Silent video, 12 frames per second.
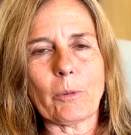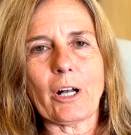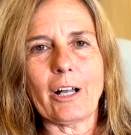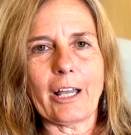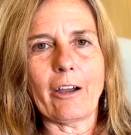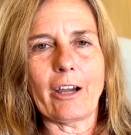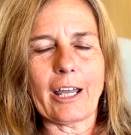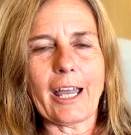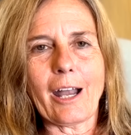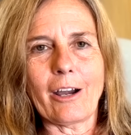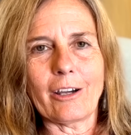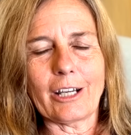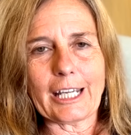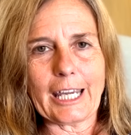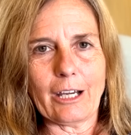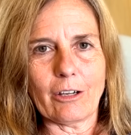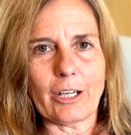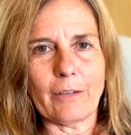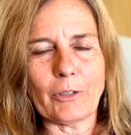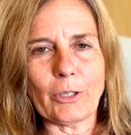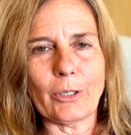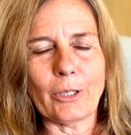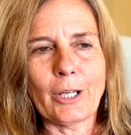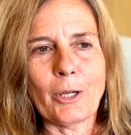I'll hire a caregiver.